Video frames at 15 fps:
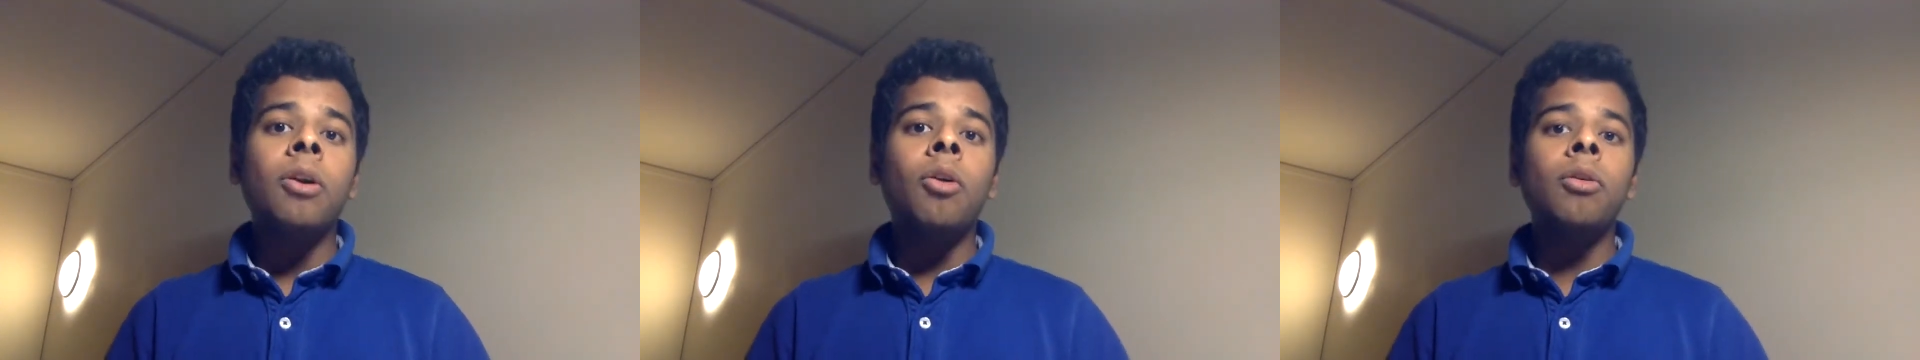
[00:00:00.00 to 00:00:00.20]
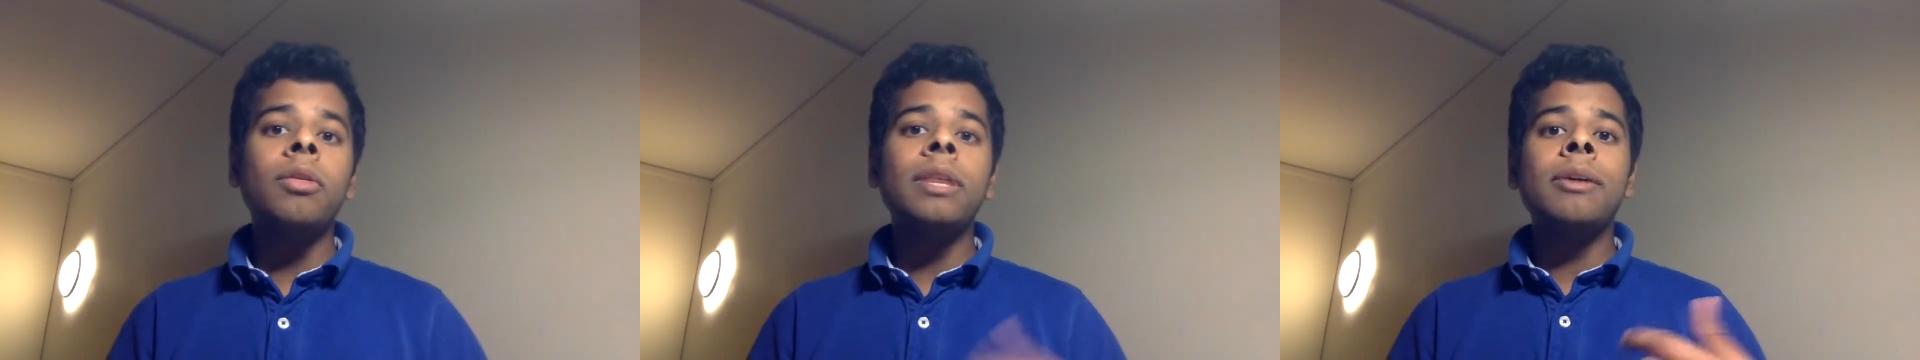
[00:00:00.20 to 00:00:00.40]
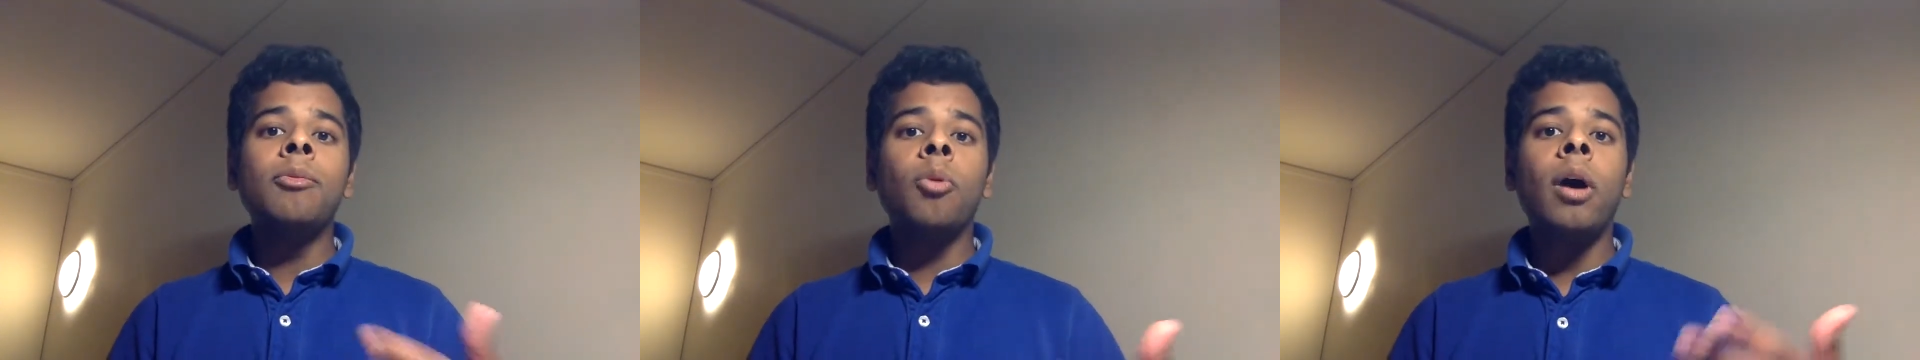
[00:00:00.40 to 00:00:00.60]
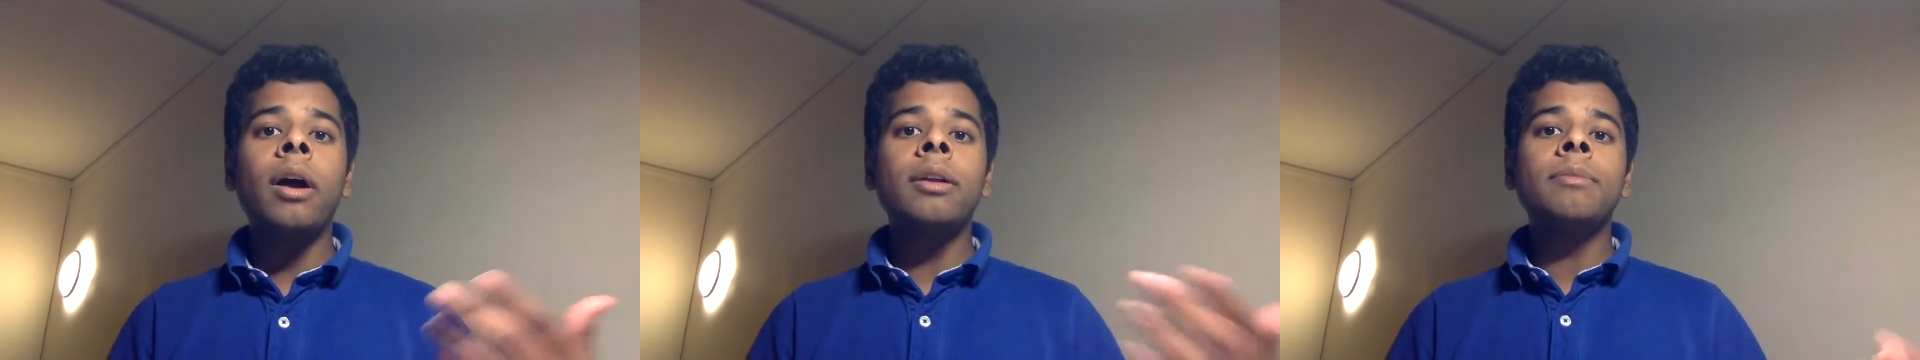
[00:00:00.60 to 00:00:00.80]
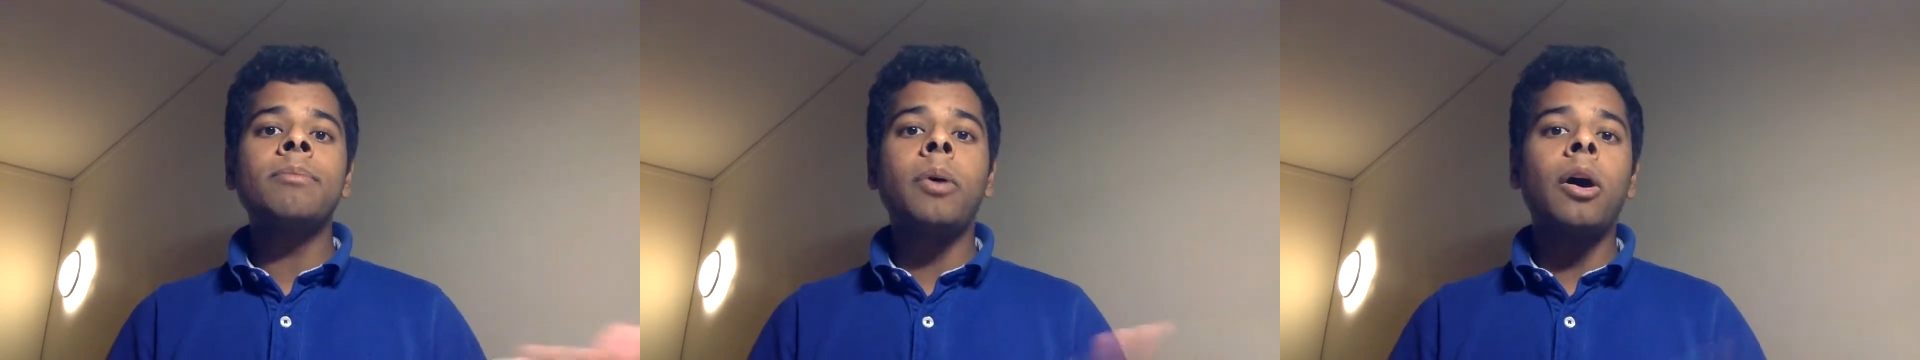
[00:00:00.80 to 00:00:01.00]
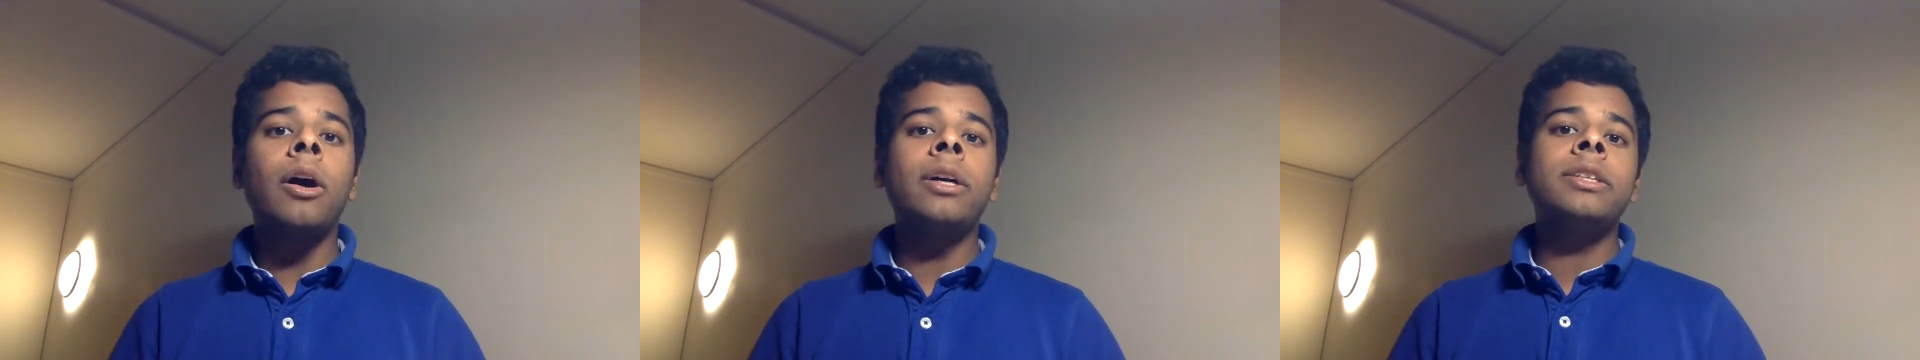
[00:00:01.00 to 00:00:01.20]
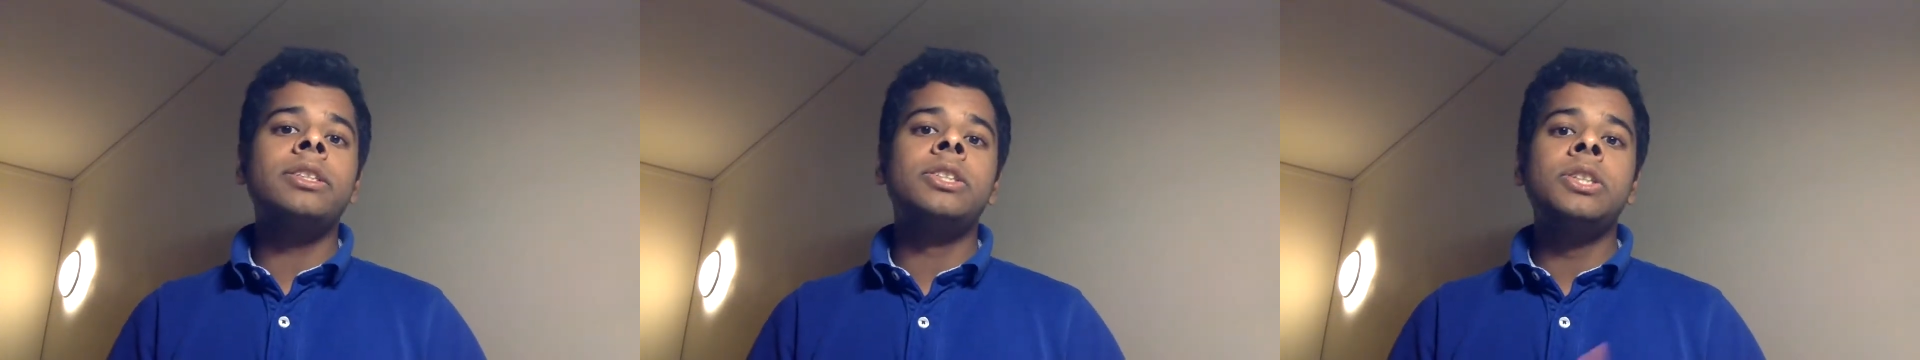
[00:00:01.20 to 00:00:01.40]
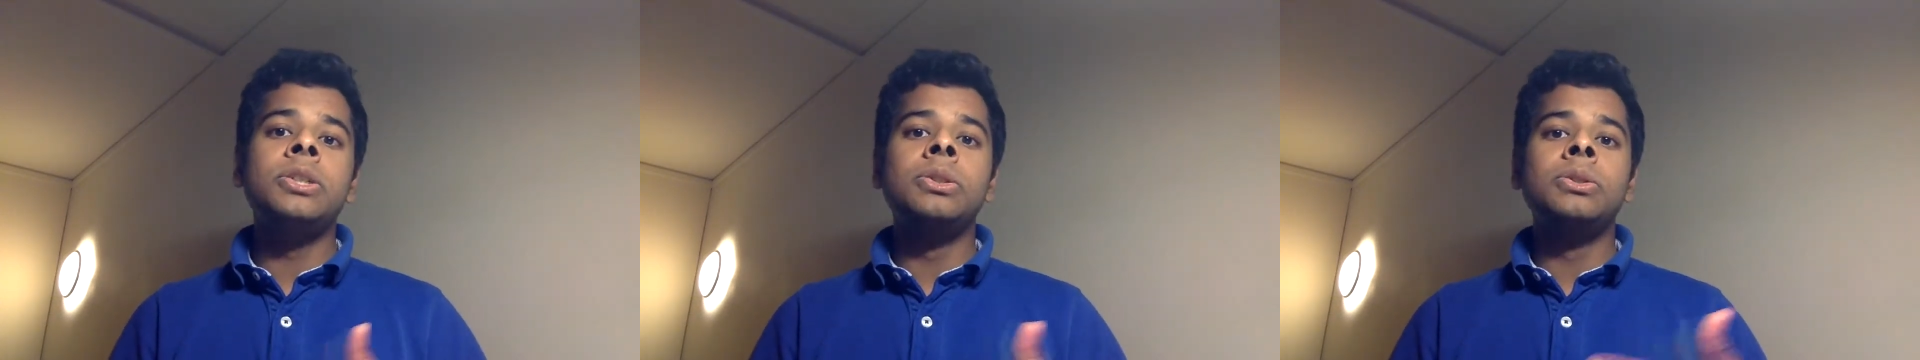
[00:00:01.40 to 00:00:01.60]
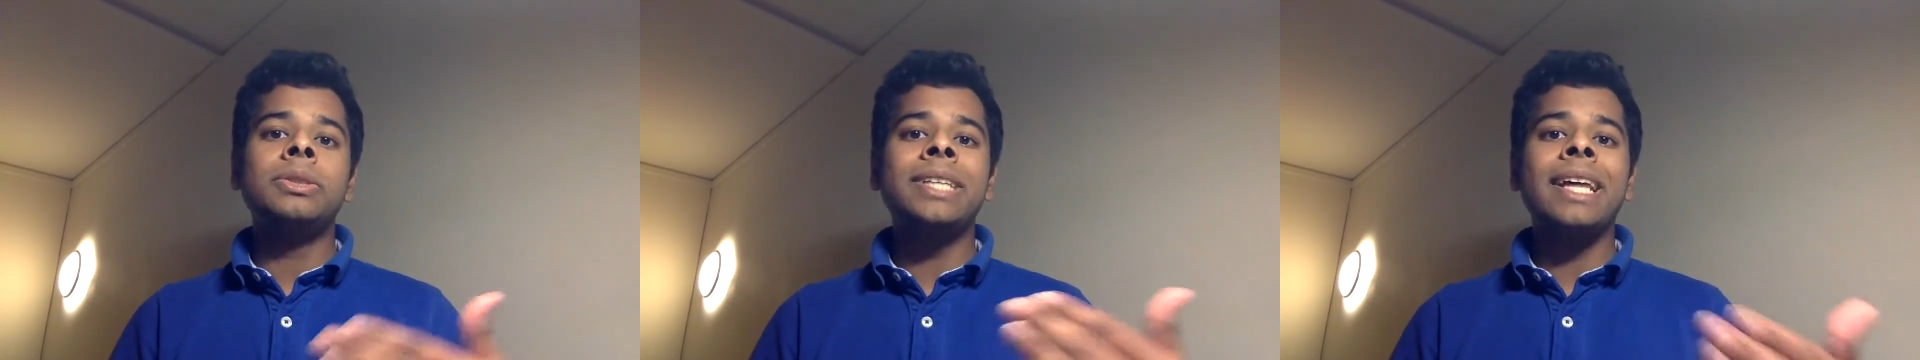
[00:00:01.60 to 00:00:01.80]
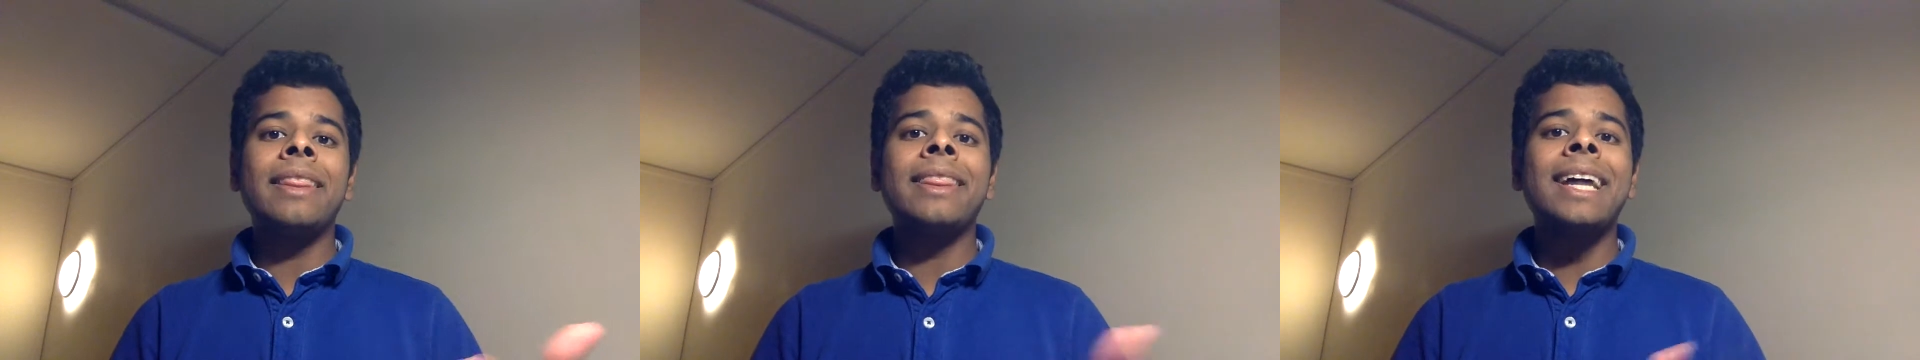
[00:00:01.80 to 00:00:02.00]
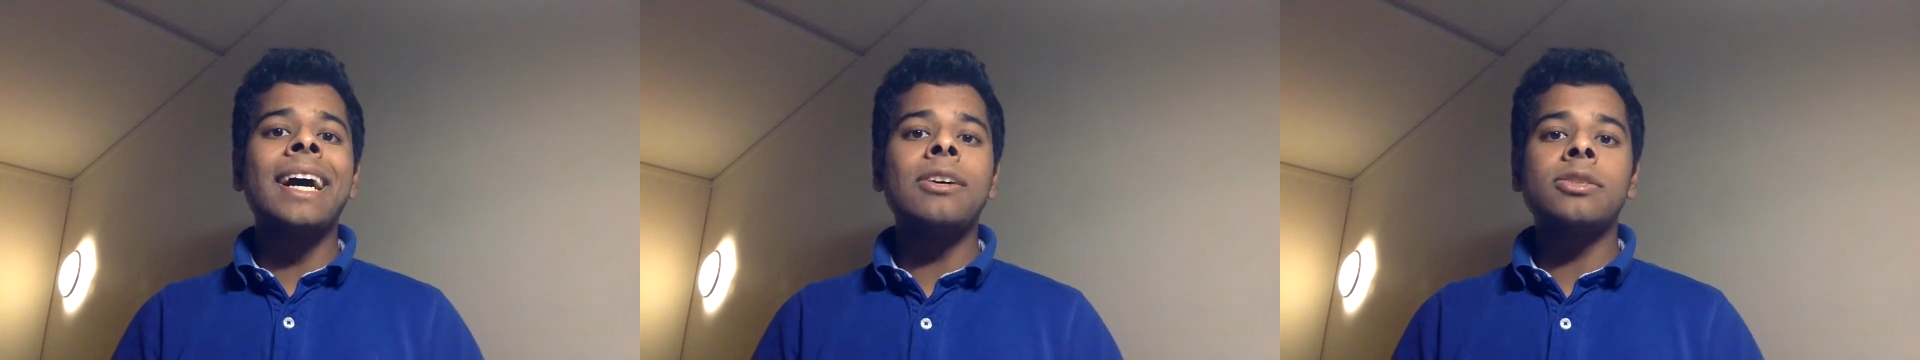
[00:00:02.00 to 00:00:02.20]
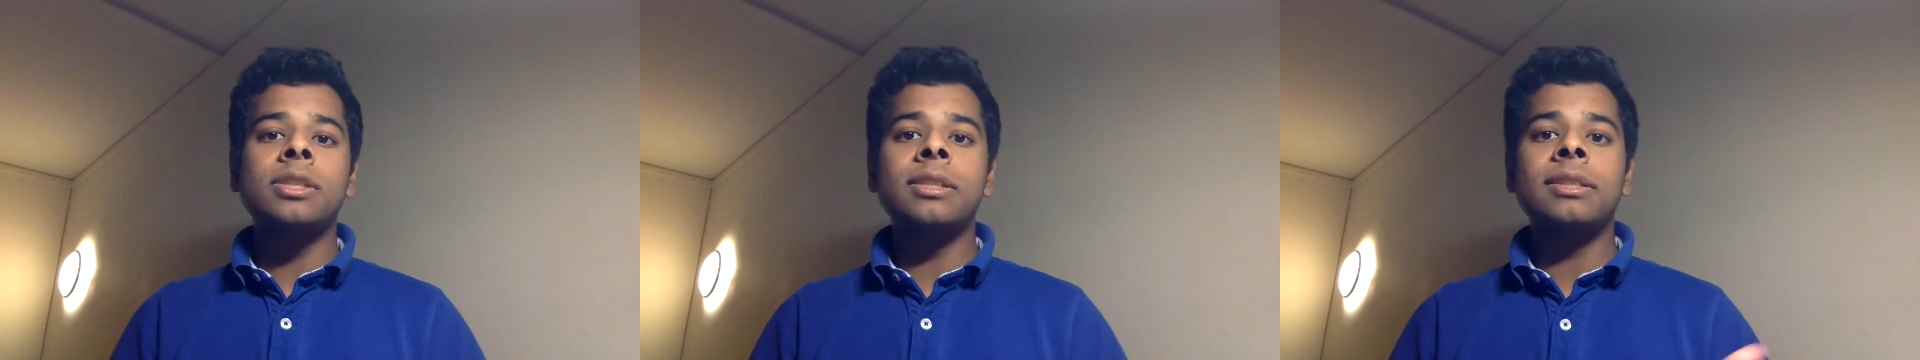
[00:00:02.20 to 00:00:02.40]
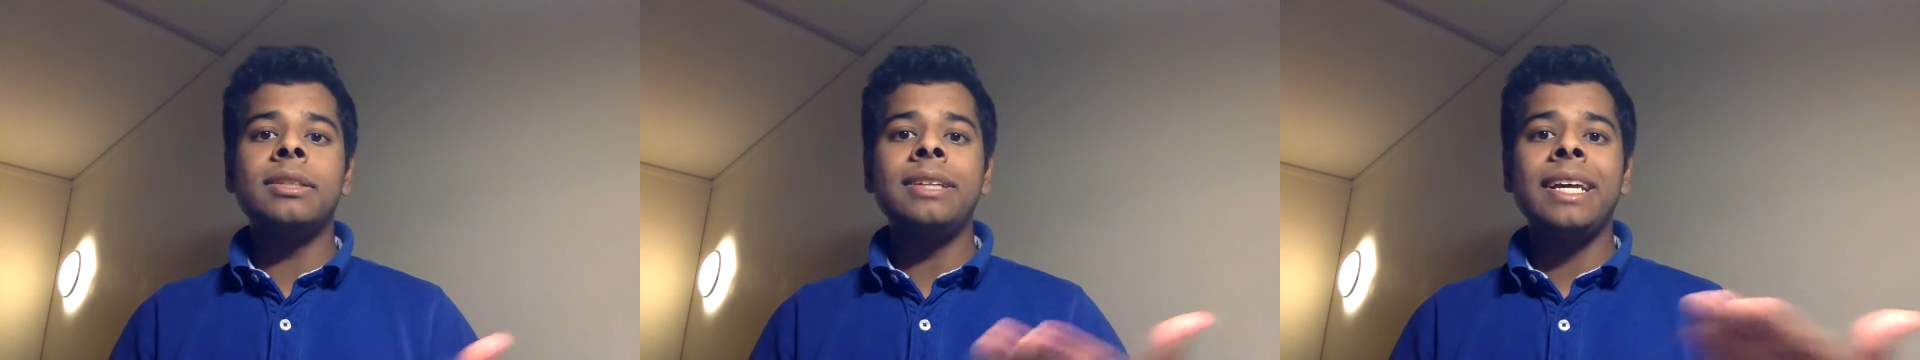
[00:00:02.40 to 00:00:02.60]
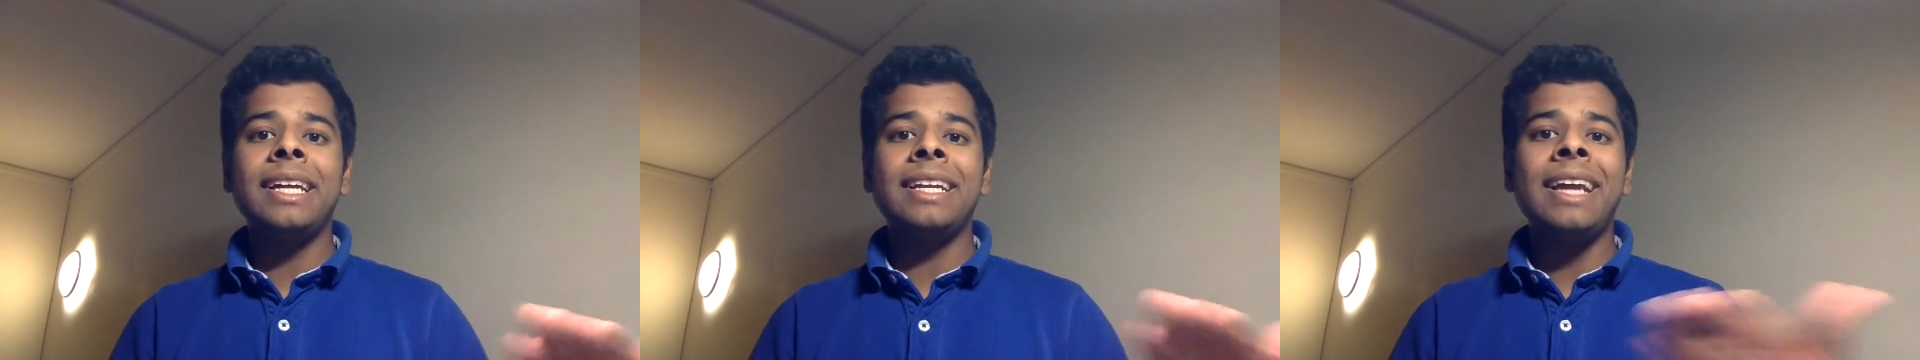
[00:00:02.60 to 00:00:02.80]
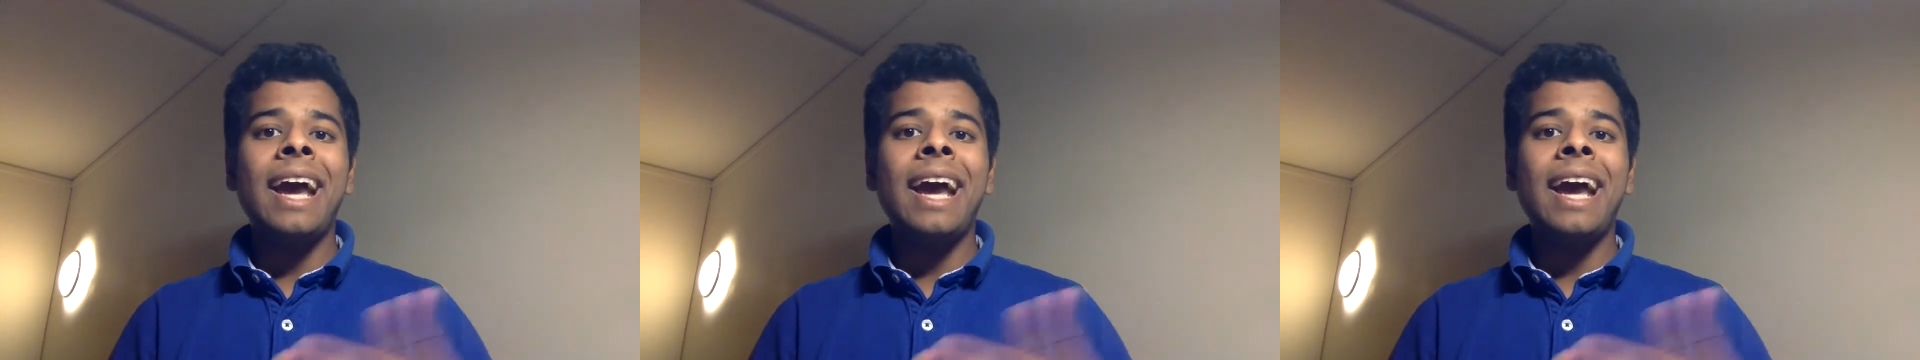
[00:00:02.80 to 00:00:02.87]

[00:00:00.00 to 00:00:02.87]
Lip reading: only 1 part to 10,000 in